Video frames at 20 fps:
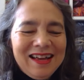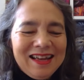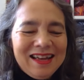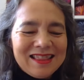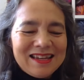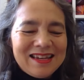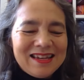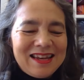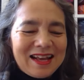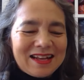
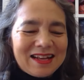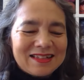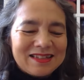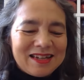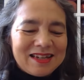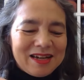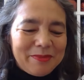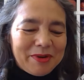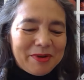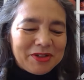the next
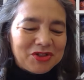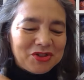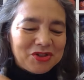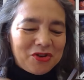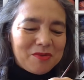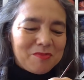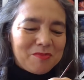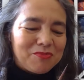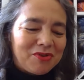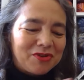time I show
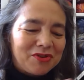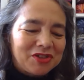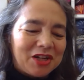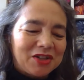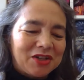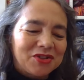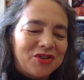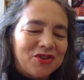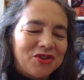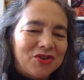the
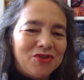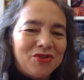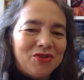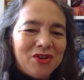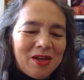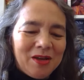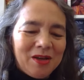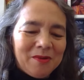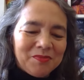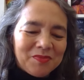project to you.
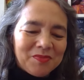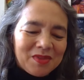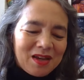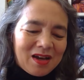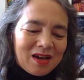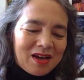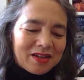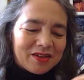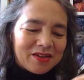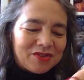
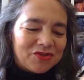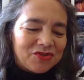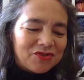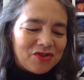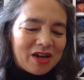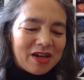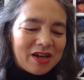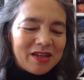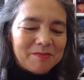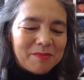I can
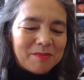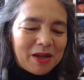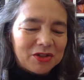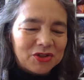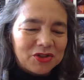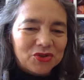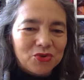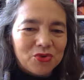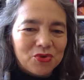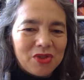try and make
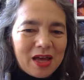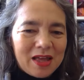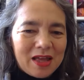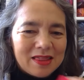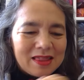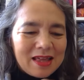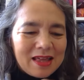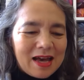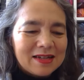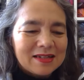sure
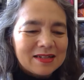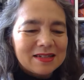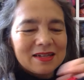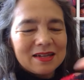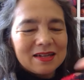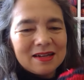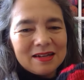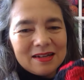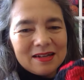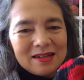that that
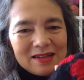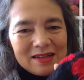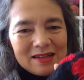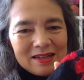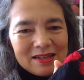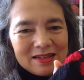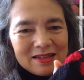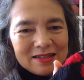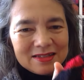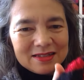
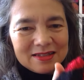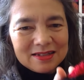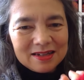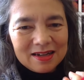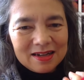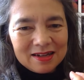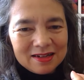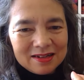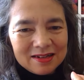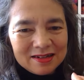is
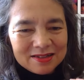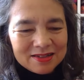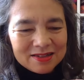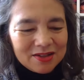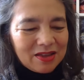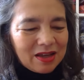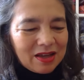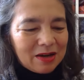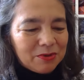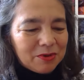done,
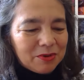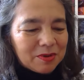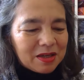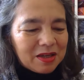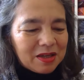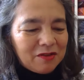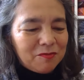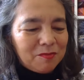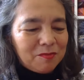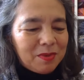so that would
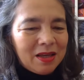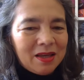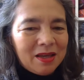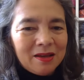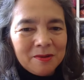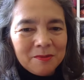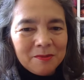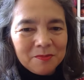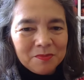give me